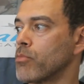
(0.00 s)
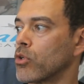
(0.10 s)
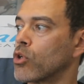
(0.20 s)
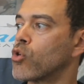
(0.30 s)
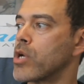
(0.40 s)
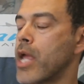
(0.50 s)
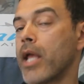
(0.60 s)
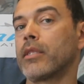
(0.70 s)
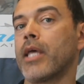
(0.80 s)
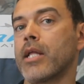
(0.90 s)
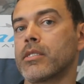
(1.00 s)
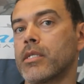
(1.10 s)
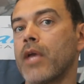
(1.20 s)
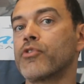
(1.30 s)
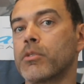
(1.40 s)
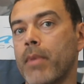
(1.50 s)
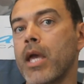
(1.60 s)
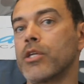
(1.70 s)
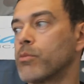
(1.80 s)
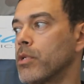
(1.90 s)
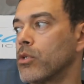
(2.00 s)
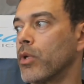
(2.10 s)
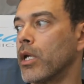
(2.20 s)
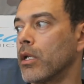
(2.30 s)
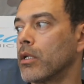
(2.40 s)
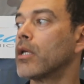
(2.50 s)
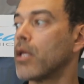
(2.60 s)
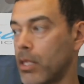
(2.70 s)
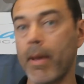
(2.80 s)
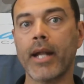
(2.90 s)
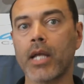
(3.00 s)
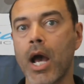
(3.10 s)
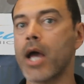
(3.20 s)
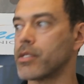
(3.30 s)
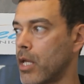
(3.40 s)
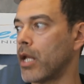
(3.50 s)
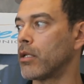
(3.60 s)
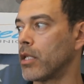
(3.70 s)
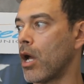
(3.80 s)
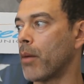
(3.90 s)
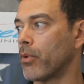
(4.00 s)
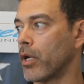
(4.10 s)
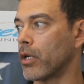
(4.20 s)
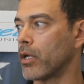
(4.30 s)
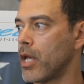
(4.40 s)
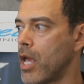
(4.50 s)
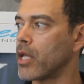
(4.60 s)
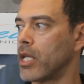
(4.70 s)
So create that safe space between the bad guys and the operator.